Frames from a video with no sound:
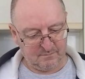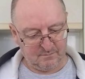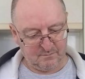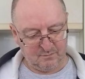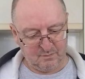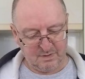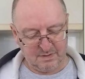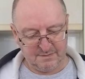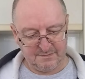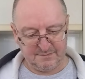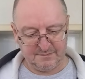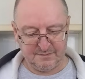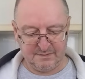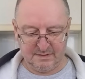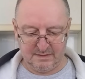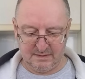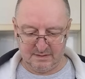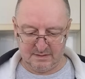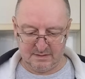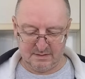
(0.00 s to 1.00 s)
There's
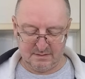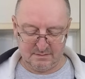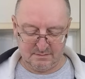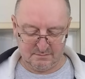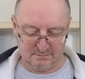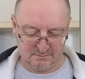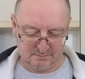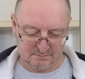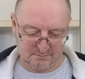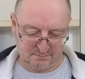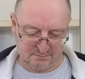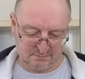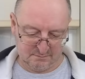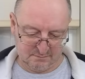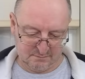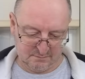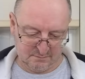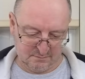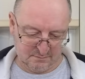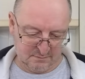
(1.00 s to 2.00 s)
the
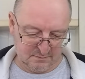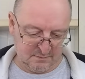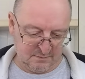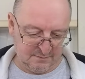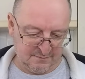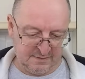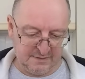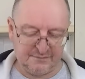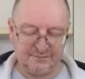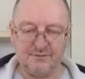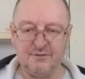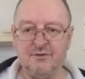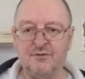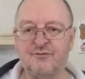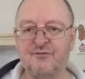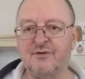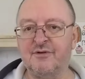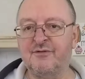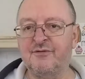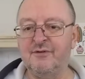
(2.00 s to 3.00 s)

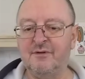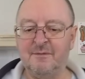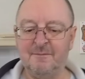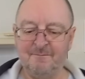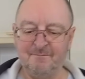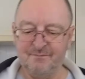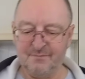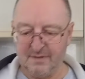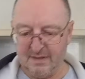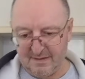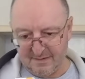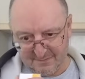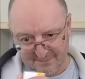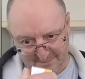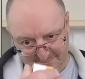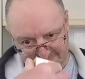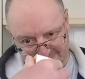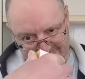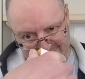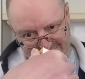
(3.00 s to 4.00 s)
nutrition. And
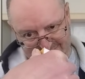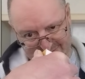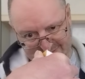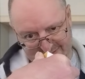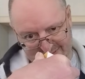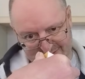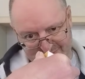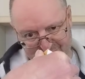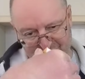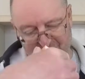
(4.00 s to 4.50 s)
I mean, this